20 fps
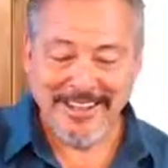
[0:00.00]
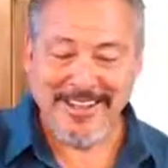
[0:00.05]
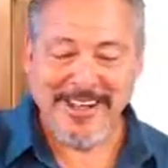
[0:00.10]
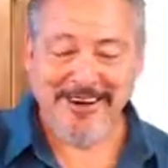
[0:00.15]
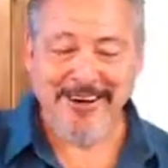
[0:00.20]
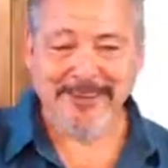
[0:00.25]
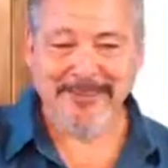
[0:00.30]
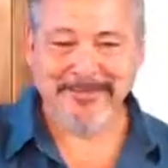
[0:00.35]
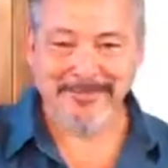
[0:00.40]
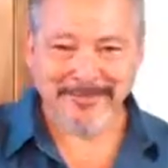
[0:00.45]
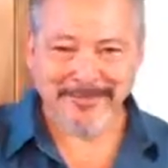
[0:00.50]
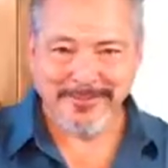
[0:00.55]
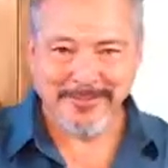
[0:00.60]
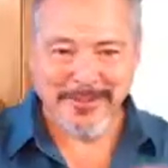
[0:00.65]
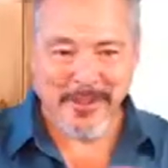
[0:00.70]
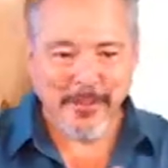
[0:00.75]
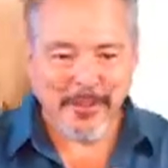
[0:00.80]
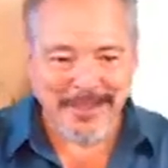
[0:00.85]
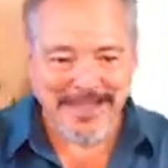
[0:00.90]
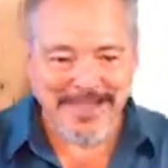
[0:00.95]
All right.
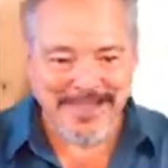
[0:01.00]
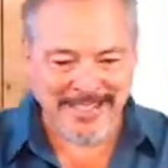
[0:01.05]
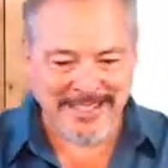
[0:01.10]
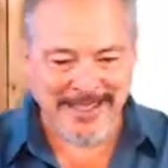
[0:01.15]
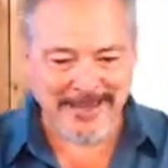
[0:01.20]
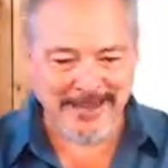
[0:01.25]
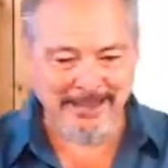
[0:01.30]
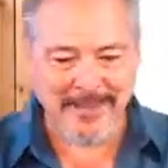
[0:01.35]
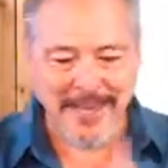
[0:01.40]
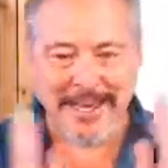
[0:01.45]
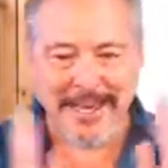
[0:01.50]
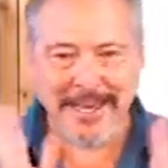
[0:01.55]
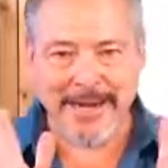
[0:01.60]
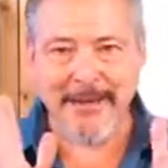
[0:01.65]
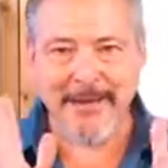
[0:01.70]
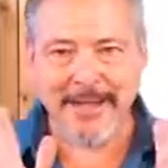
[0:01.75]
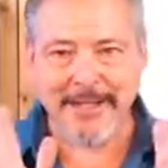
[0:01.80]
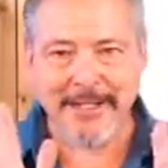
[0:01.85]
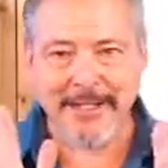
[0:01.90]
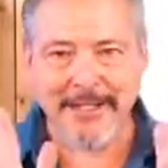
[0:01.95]
One last thing I got to
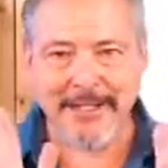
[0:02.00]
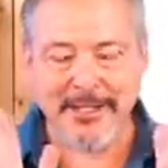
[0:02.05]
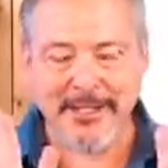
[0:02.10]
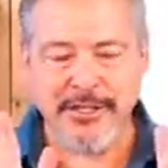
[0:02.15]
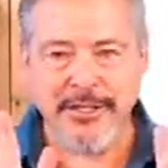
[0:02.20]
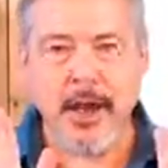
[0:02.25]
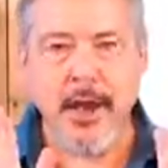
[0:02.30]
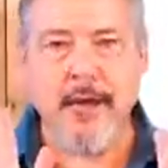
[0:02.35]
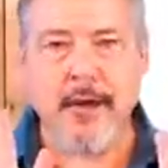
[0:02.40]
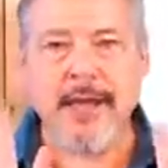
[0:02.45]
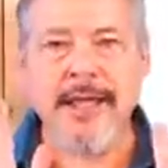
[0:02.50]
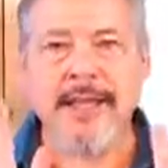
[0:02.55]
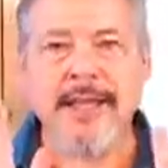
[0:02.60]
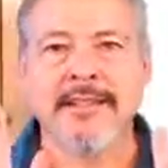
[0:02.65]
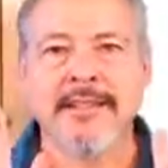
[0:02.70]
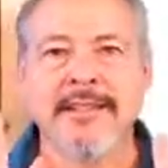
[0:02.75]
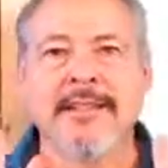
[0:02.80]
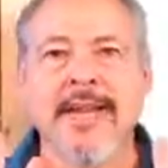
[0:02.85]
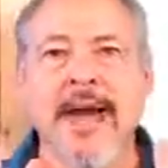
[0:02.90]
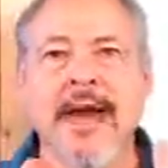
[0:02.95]
make sure and let you know
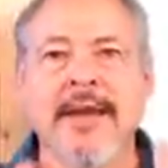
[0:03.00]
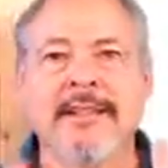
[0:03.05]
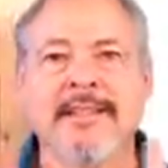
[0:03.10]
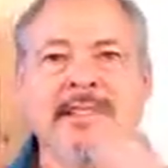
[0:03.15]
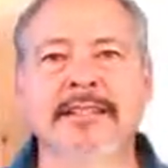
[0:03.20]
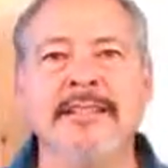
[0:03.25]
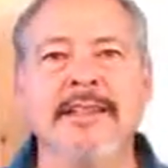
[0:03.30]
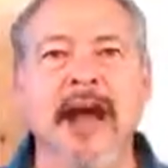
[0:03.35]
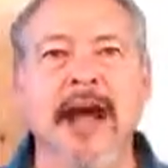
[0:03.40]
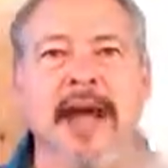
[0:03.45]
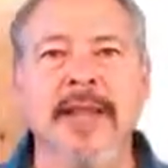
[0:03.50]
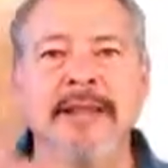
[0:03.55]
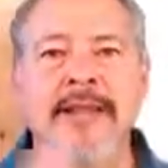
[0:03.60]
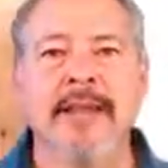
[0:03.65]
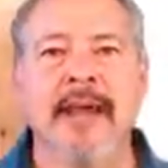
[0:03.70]
is that tonight